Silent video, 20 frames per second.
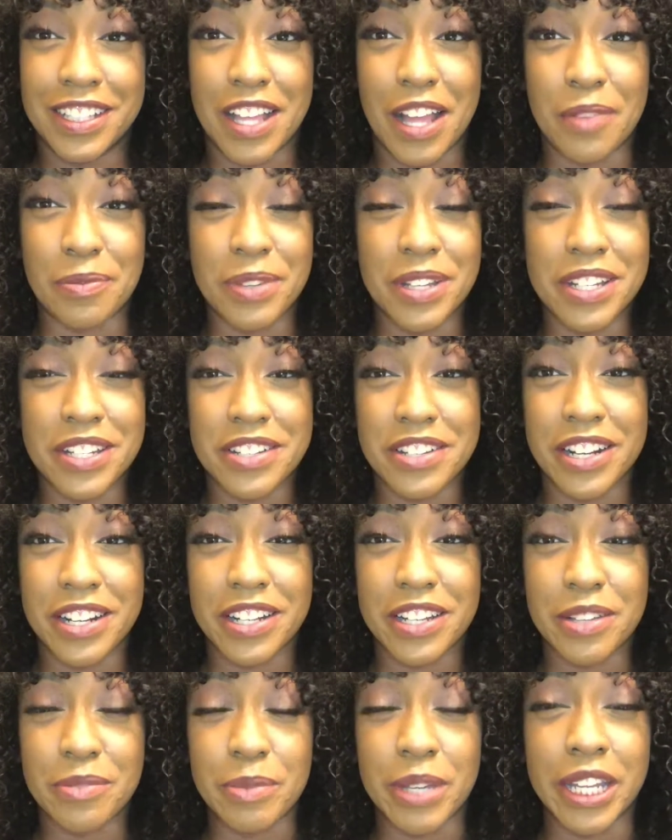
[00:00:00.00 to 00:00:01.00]
I'm gonna try
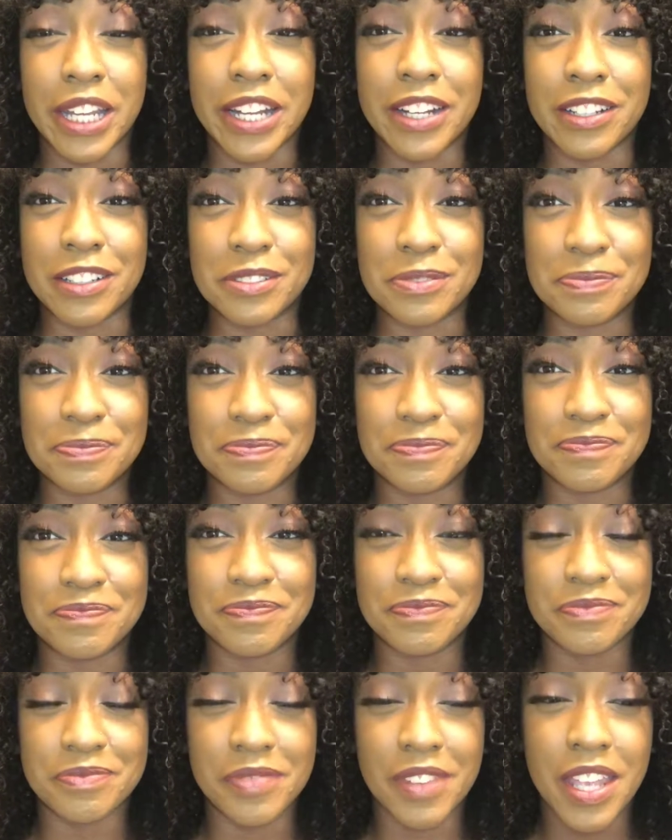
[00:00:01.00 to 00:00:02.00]
to cut my hair.
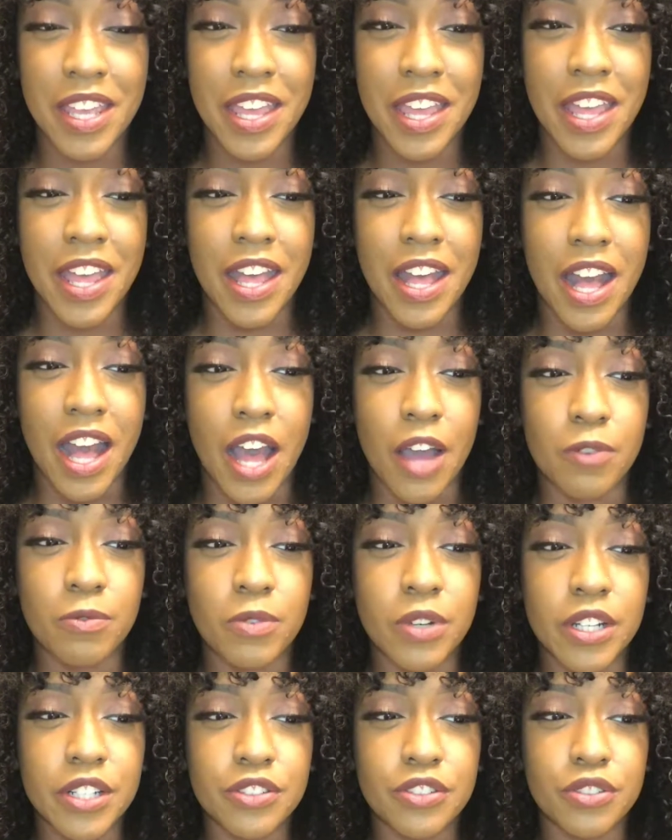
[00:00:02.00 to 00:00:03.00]
I
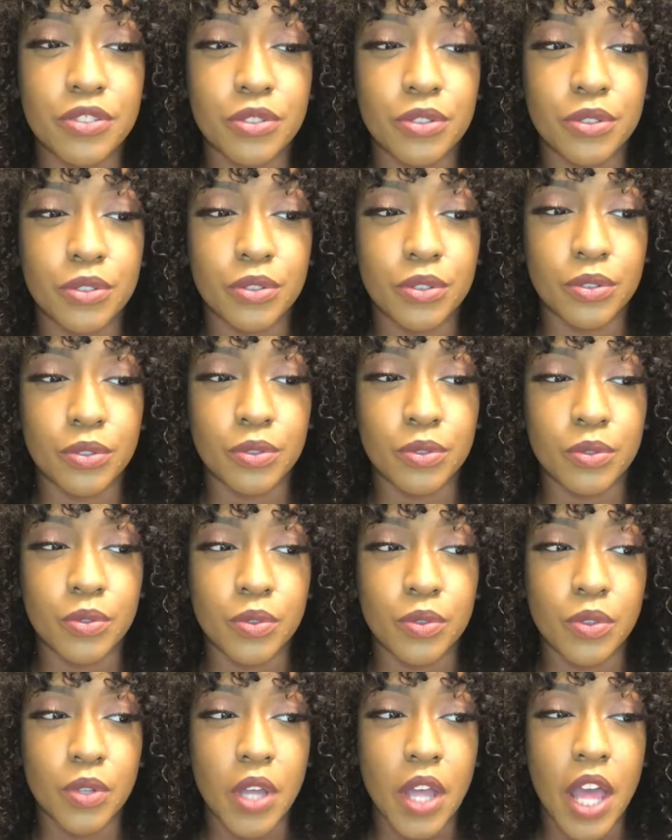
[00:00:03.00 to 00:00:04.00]
want to
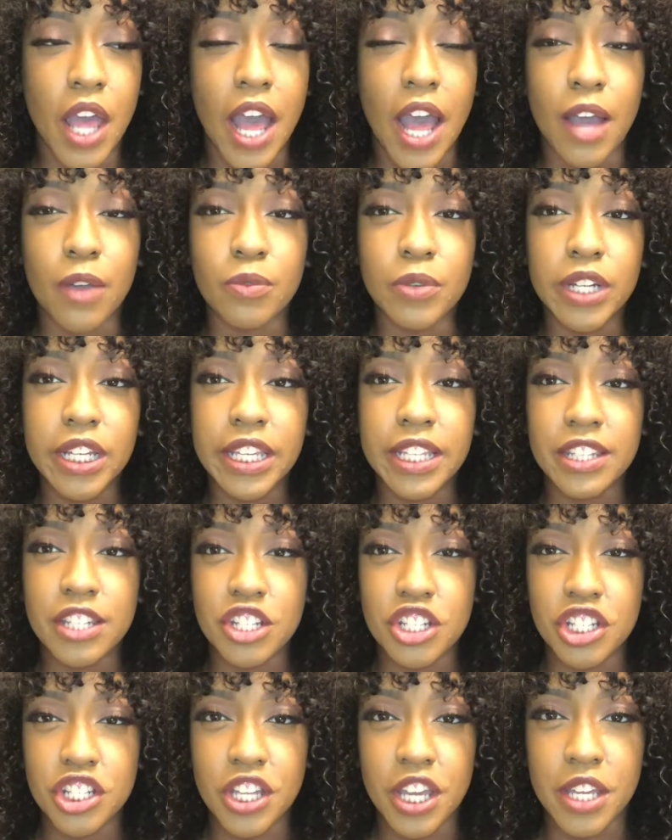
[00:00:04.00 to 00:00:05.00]
get the
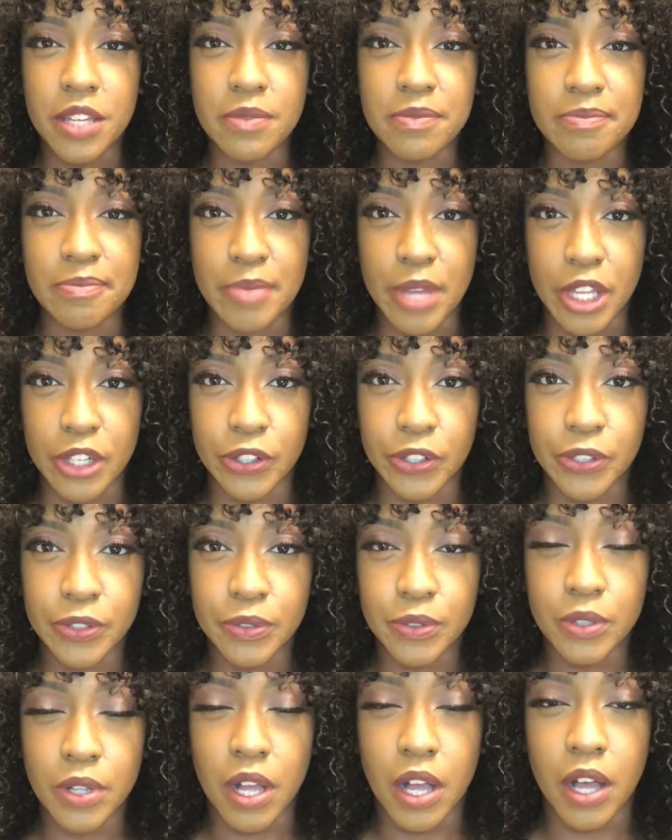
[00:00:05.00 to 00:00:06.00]
shape
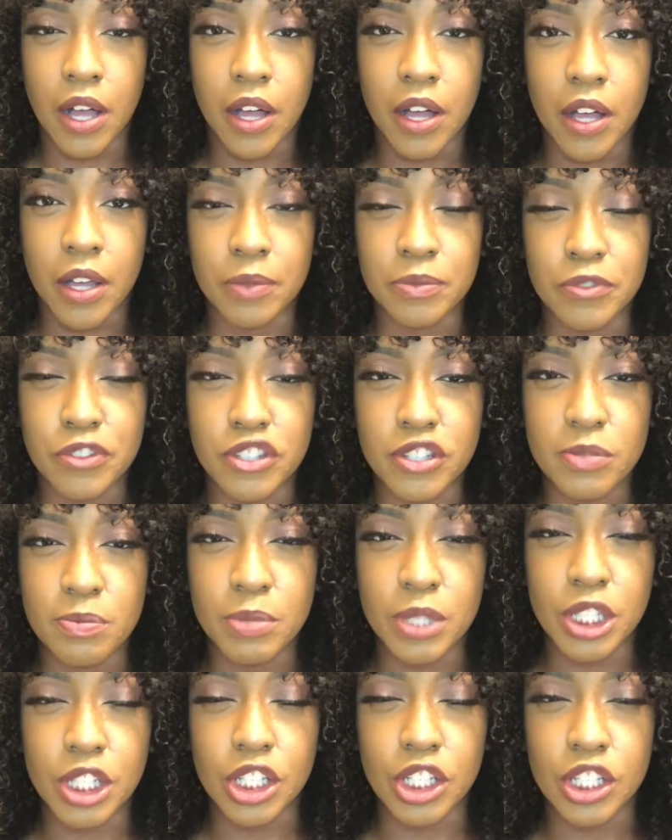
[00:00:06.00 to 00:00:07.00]
better, just
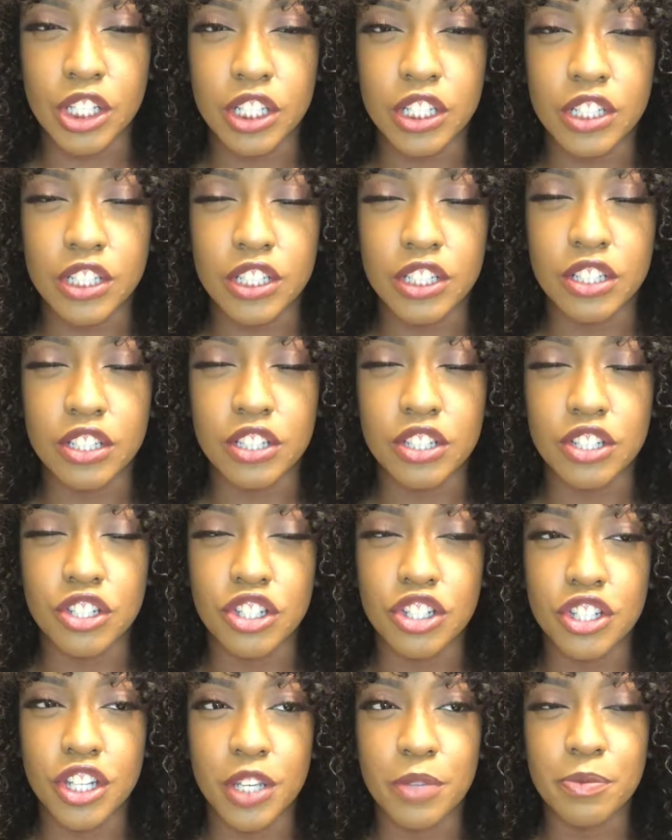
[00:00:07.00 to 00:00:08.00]
because the
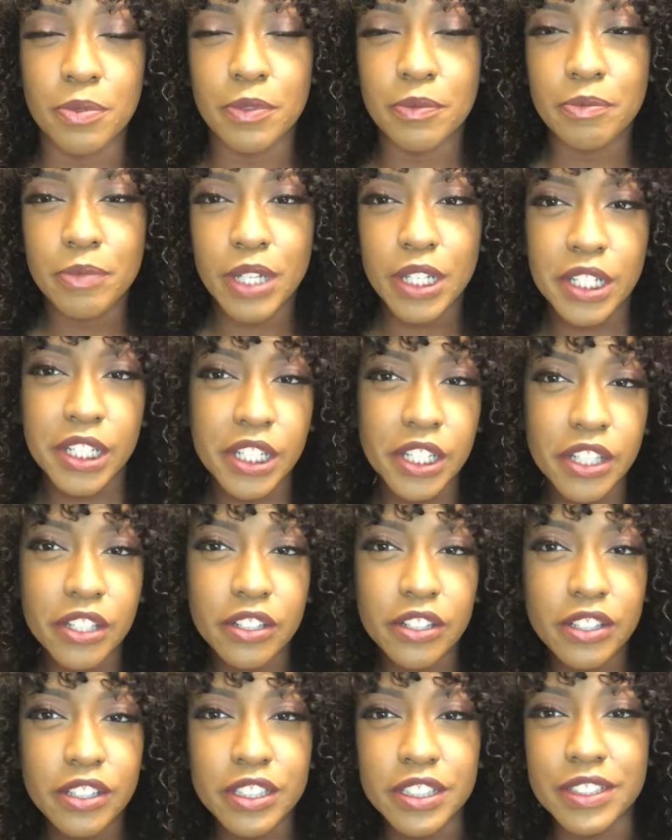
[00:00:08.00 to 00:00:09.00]
shape of my
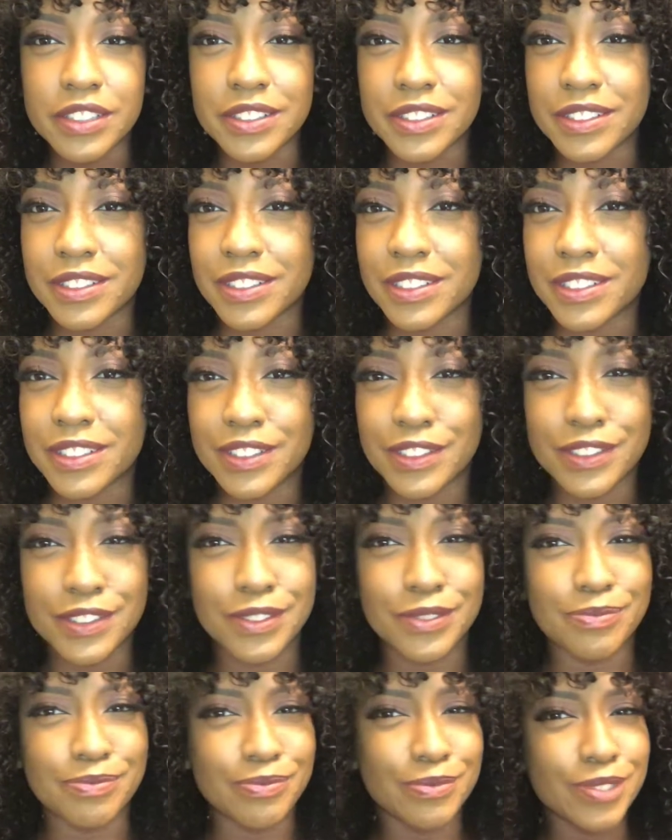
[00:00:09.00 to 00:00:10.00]
hair
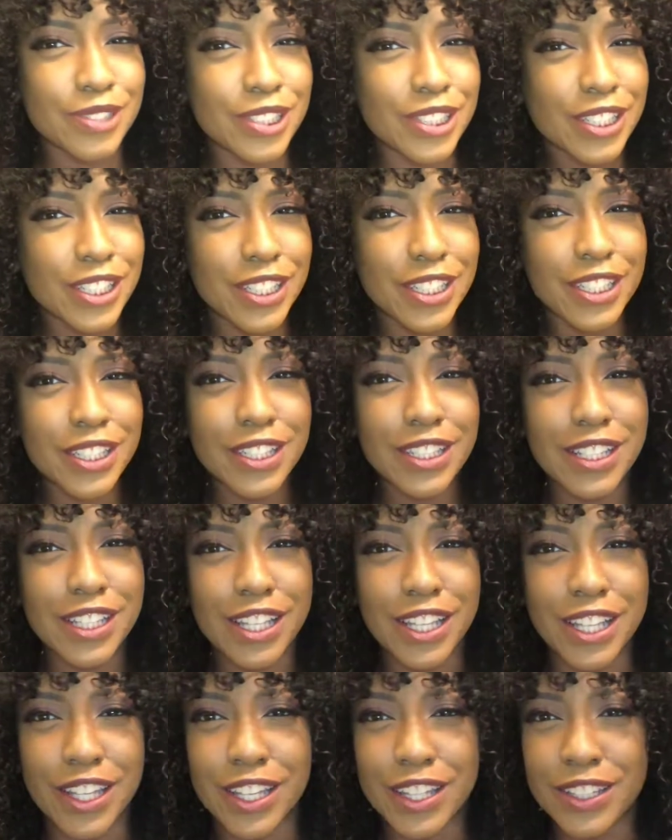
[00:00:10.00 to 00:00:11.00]
is looking
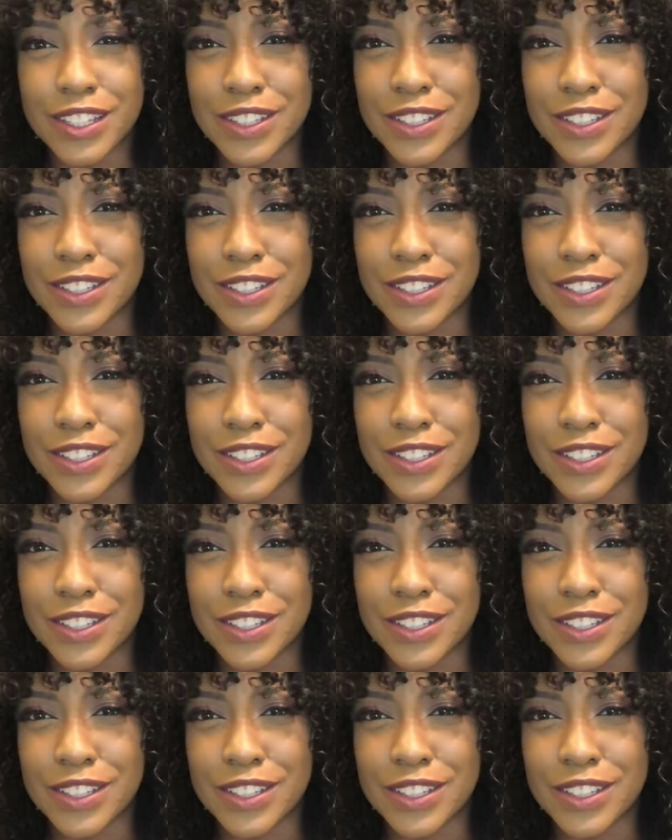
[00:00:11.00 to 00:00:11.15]
kind